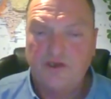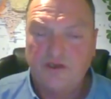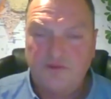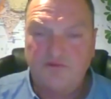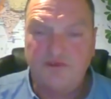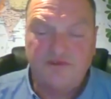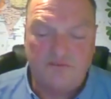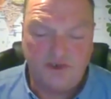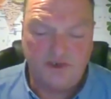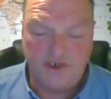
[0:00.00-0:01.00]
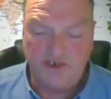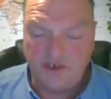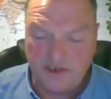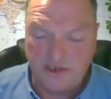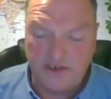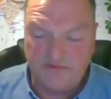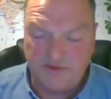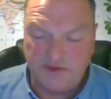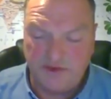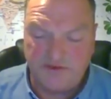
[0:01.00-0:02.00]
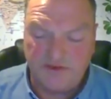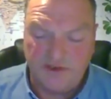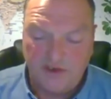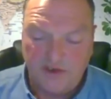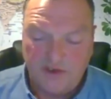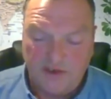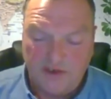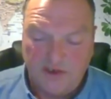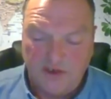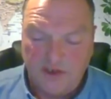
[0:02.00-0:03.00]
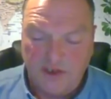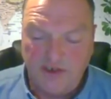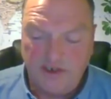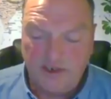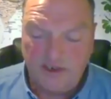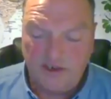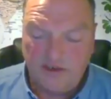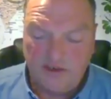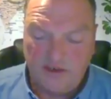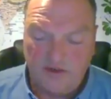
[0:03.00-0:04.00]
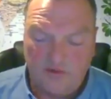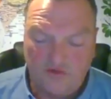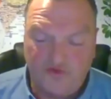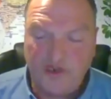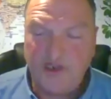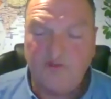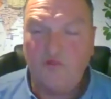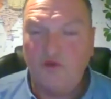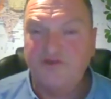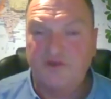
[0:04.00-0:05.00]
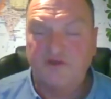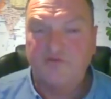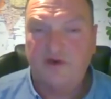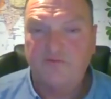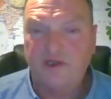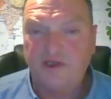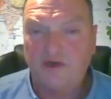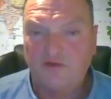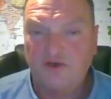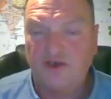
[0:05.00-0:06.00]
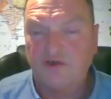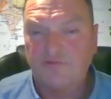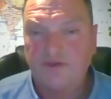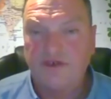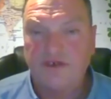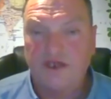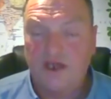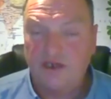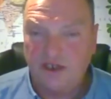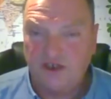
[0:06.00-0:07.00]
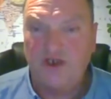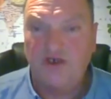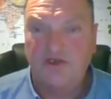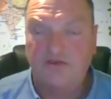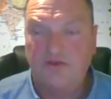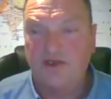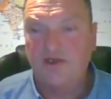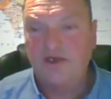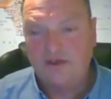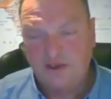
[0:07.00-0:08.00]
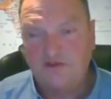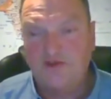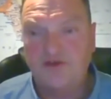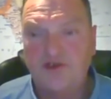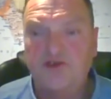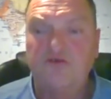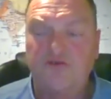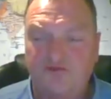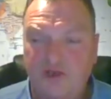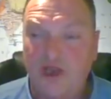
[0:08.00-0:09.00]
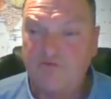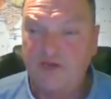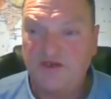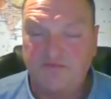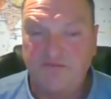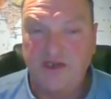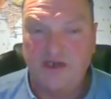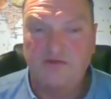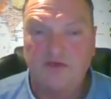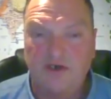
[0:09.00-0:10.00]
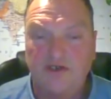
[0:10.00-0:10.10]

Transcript: But the reason I mention India is because India, drinking wasn't a very big culture in India, unlike China, where it is a huge drink amongst men only,